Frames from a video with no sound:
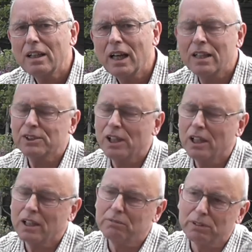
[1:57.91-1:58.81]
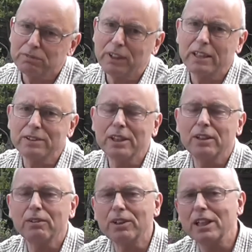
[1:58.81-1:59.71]
As I reflected
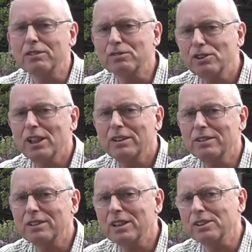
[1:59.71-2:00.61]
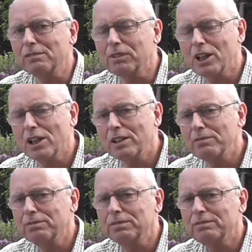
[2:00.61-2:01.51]
on the uncertainties of
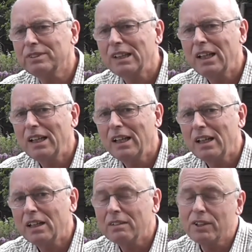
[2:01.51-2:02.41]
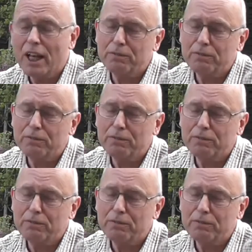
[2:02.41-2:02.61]
life, their